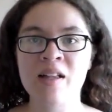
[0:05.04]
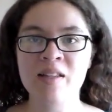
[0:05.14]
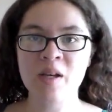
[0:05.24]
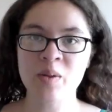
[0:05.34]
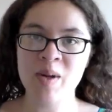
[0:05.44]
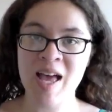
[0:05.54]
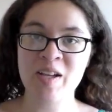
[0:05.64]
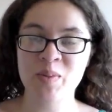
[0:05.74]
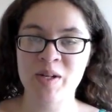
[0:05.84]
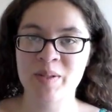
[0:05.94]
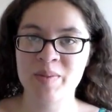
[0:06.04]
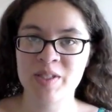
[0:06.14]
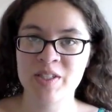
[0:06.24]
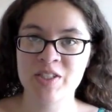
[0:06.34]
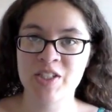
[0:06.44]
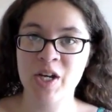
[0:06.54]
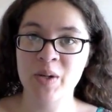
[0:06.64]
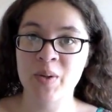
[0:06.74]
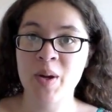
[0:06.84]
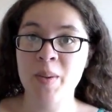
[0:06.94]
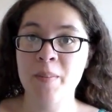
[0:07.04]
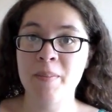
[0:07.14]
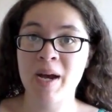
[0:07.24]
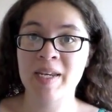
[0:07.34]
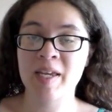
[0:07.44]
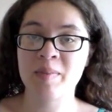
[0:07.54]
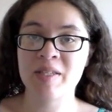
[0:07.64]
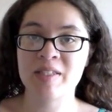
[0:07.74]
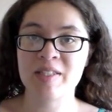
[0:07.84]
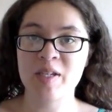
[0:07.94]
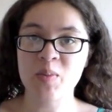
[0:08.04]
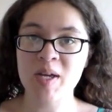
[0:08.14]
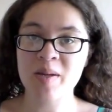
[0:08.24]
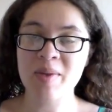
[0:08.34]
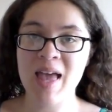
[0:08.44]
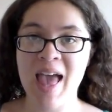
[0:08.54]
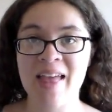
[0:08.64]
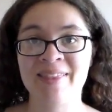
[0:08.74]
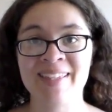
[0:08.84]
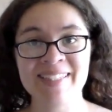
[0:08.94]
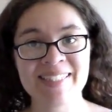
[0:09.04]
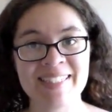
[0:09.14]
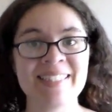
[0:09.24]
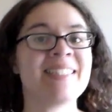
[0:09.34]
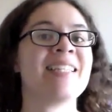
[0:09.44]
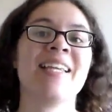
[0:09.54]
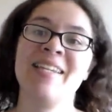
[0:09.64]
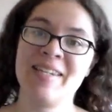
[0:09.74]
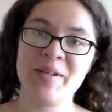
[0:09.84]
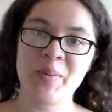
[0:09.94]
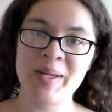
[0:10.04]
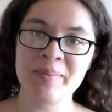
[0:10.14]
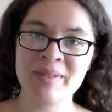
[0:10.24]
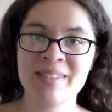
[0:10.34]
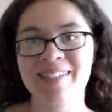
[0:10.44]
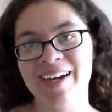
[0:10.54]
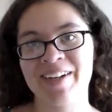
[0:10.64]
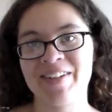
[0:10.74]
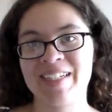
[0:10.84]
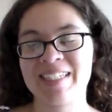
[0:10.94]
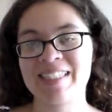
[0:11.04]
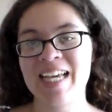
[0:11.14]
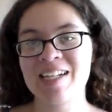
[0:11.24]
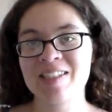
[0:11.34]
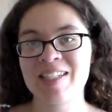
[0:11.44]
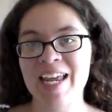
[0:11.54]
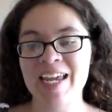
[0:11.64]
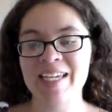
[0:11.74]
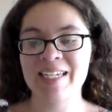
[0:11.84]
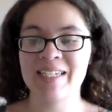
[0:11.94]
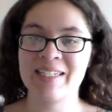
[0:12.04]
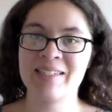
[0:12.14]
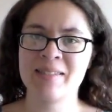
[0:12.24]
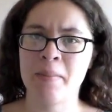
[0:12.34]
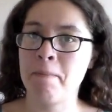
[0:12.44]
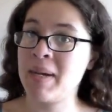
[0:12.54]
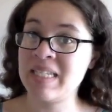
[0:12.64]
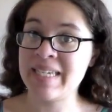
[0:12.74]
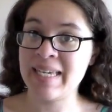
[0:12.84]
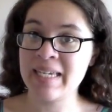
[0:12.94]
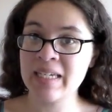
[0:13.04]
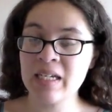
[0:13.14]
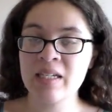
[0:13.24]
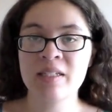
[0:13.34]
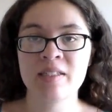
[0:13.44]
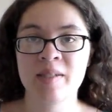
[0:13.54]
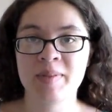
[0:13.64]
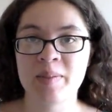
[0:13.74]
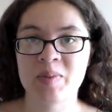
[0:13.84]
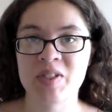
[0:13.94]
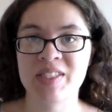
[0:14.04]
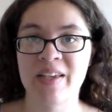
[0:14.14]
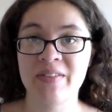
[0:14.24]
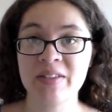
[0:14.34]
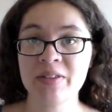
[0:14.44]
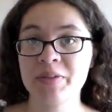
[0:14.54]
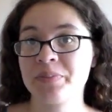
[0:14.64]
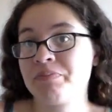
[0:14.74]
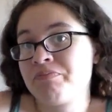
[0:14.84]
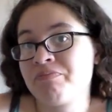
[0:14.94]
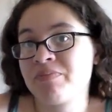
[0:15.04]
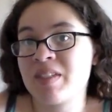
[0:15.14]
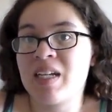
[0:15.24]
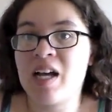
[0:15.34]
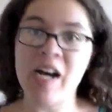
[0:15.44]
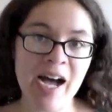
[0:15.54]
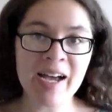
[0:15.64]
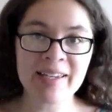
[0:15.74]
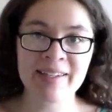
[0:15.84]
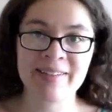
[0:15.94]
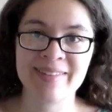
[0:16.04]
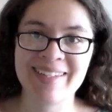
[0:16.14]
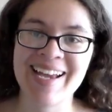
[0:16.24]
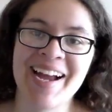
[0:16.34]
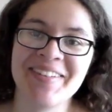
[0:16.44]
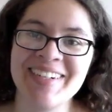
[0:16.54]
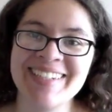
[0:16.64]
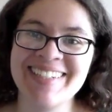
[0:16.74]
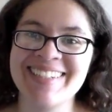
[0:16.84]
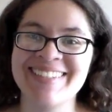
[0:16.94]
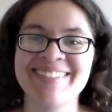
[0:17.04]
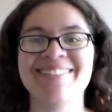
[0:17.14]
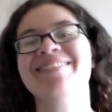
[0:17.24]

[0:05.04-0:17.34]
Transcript: Hello and welcome to the show. My name is knitwhim and this is knitwhim Diaries. Today is Monday, September 7th. Hi, how are you?